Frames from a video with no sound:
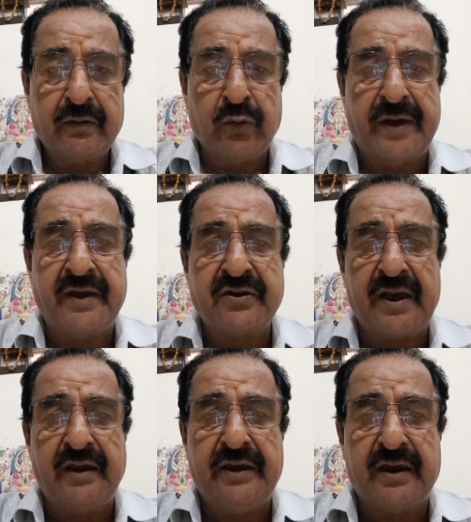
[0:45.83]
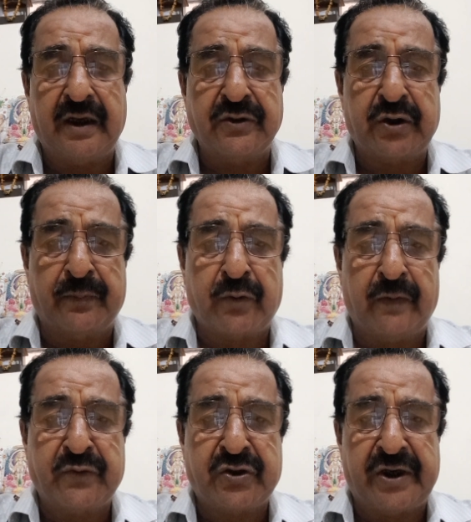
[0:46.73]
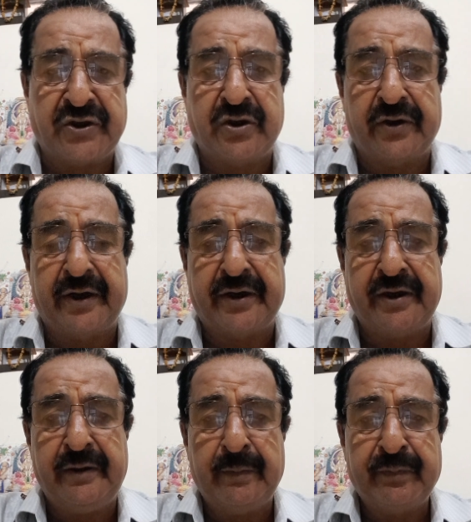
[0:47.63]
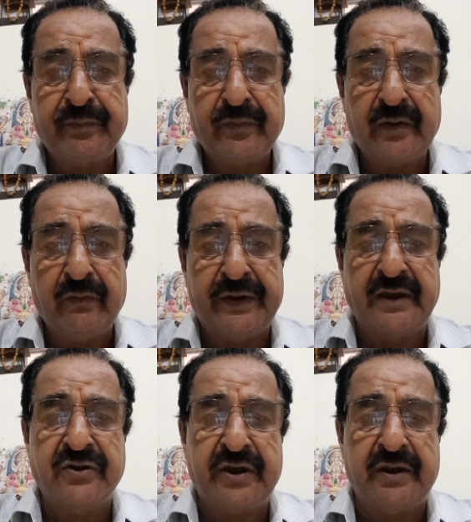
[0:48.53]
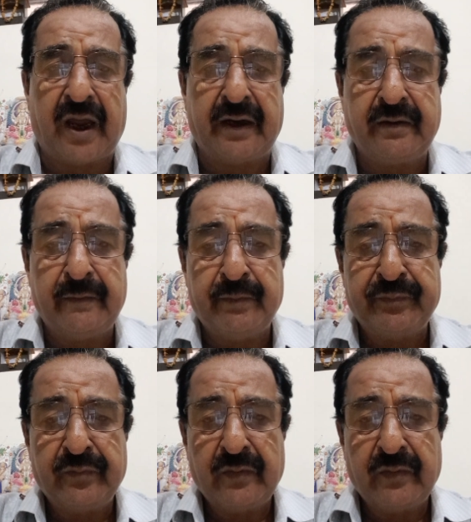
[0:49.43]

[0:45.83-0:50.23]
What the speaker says: To understand the concept of stationarity, we can say that